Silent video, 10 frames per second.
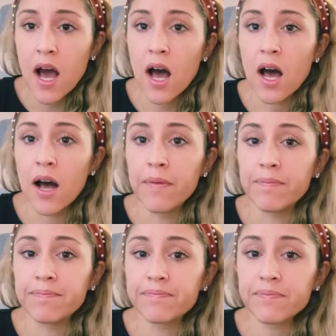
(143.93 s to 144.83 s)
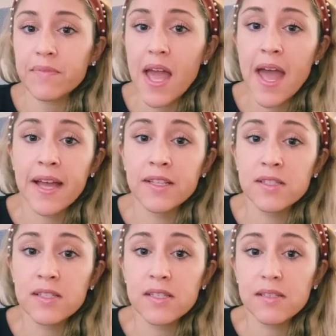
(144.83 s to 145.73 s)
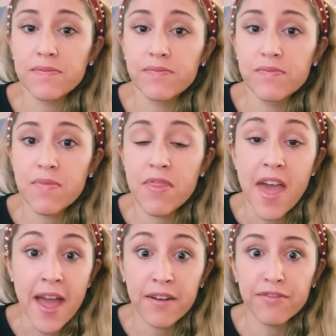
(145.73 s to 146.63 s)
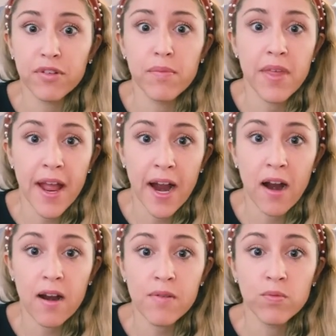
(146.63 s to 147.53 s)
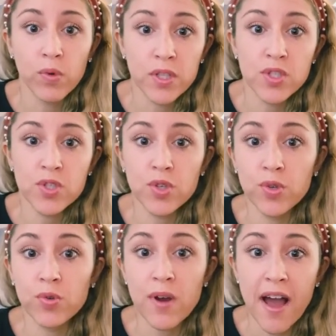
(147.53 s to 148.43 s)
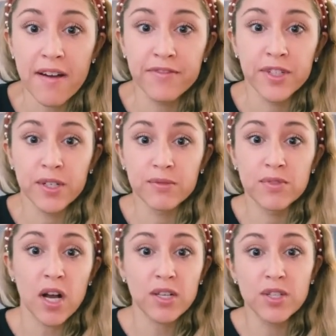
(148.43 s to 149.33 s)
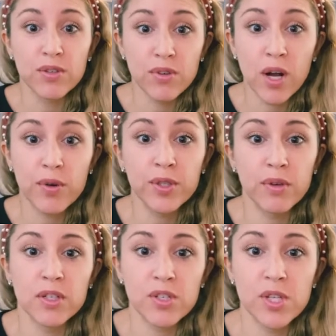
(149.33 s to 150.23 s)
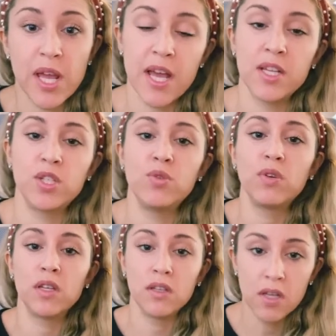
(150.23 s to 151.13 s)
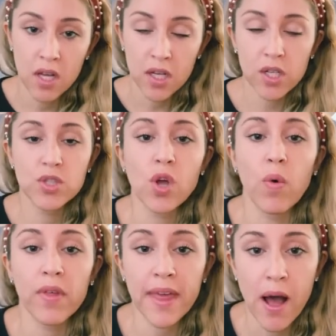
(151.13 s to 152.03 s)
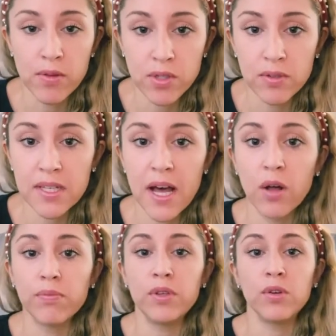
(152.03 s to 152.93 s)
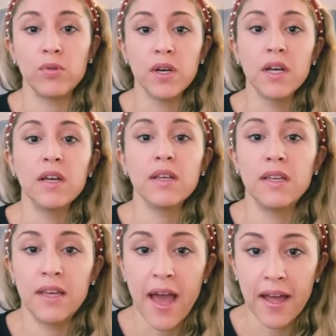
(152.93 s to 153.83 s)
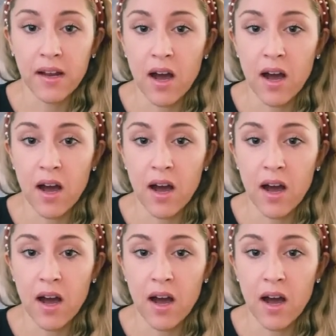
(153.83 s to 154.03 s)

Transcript: And then from there, once you have your ducks in a row and you understand, you can consult with counsel to help you get